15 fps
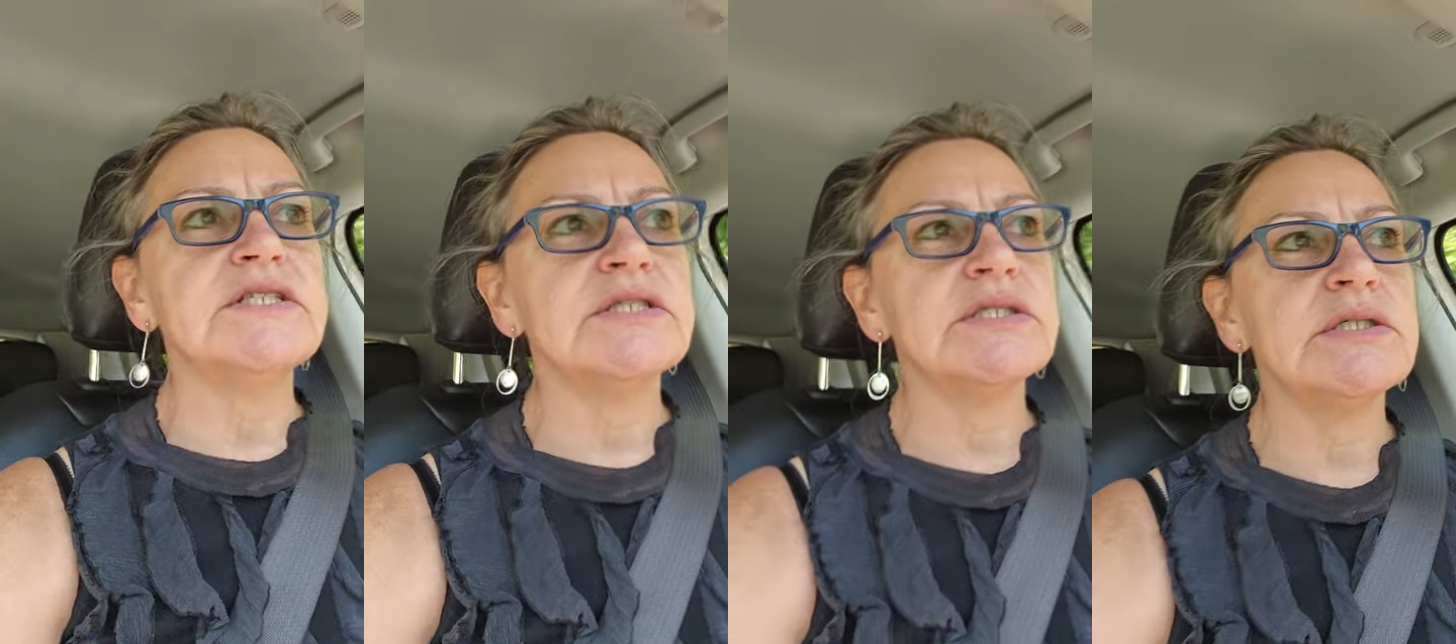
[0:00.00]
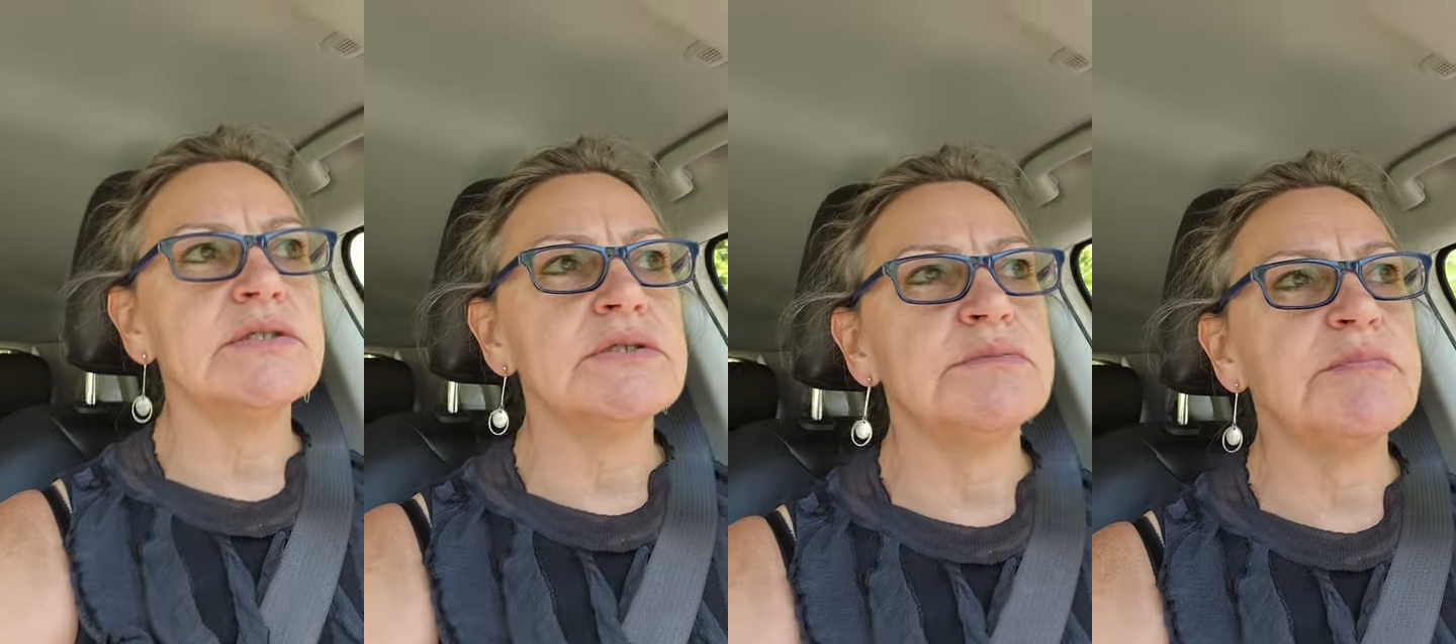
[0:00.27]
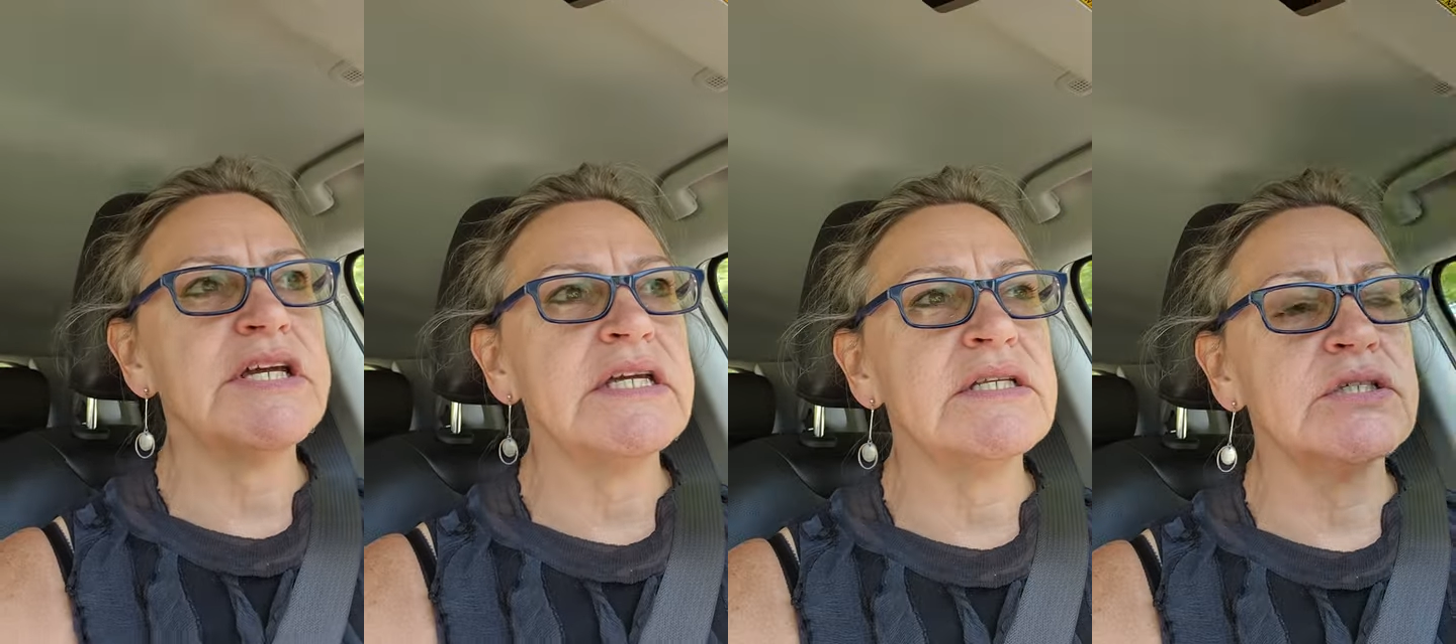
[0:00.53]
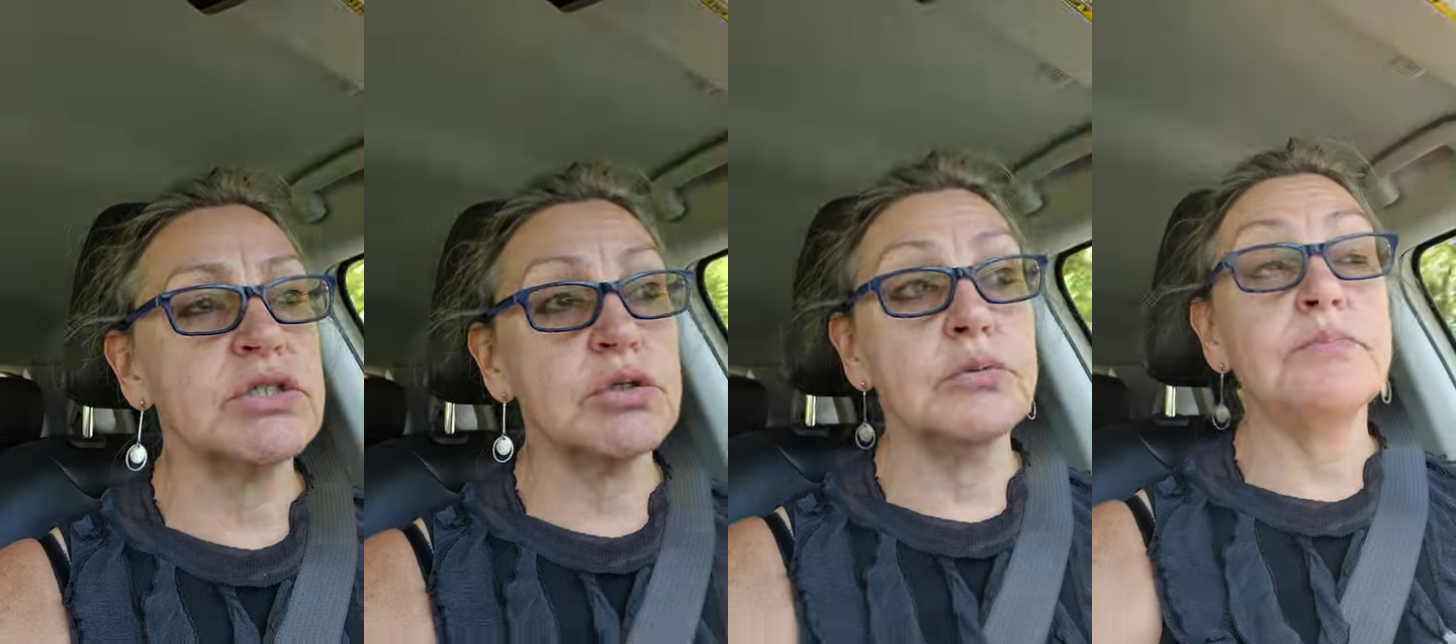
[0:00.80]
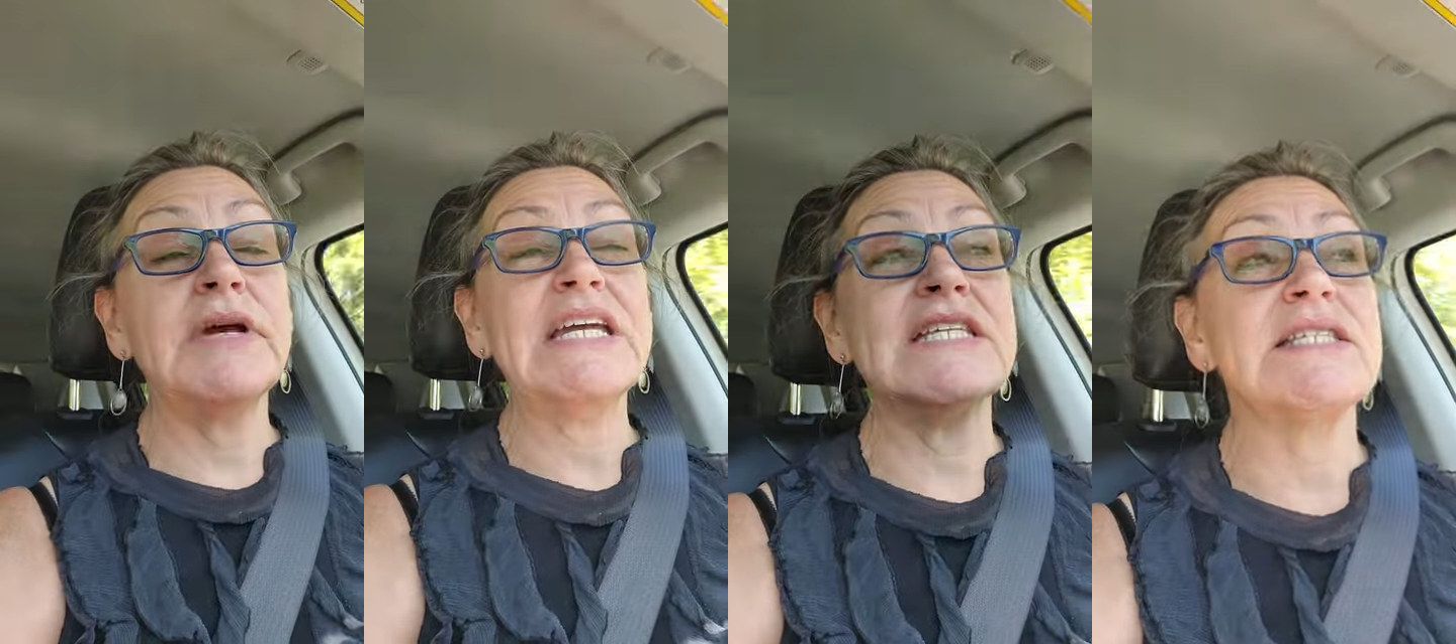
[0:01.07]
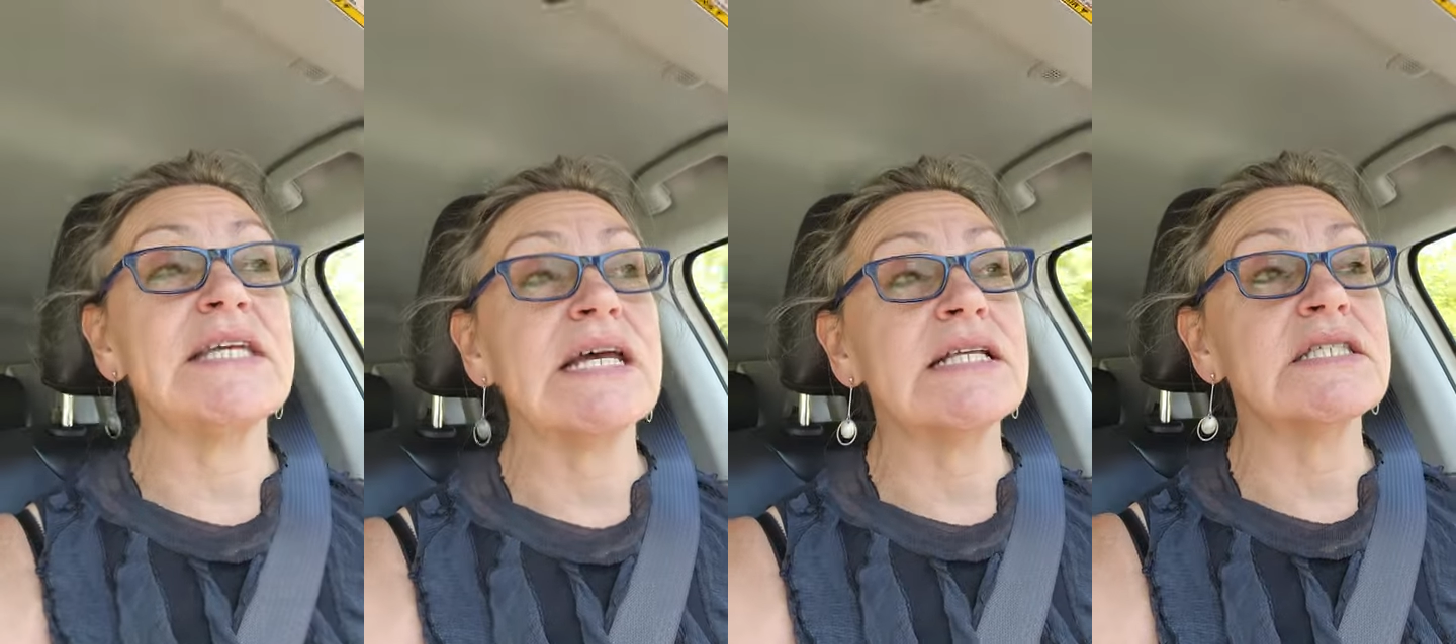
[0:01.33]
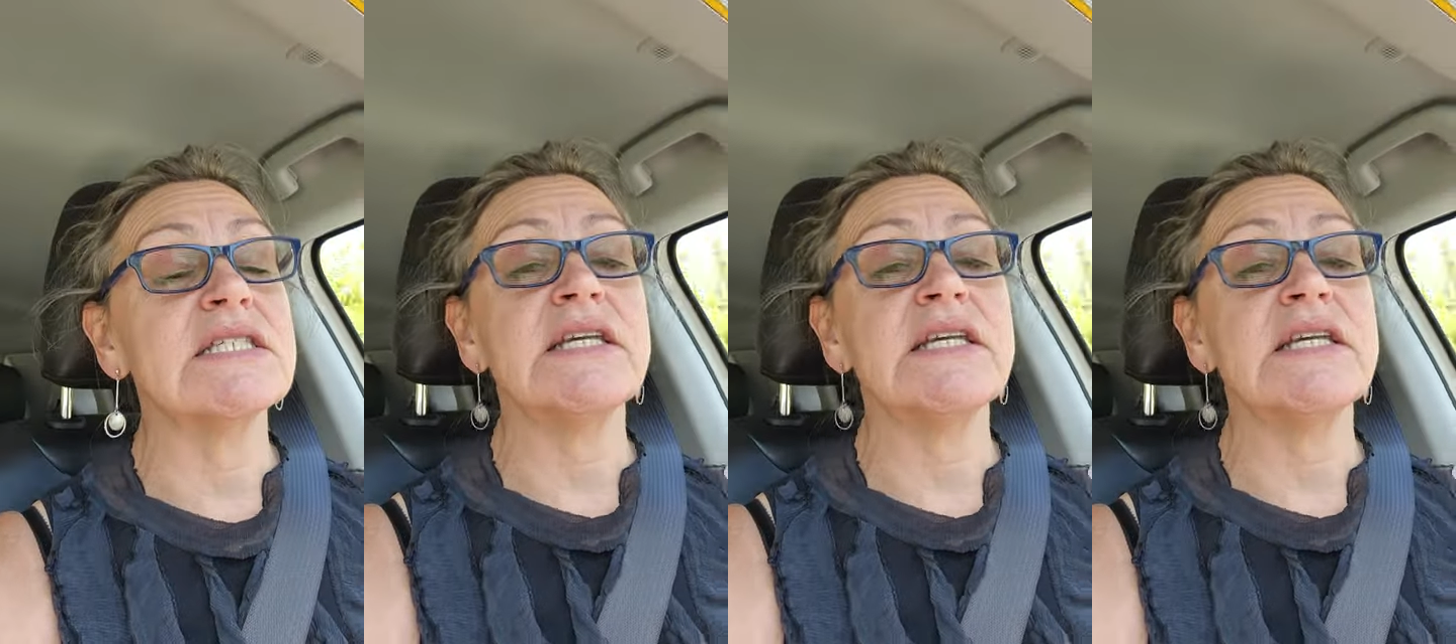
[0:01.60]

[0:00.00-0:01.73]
to do to do base 10,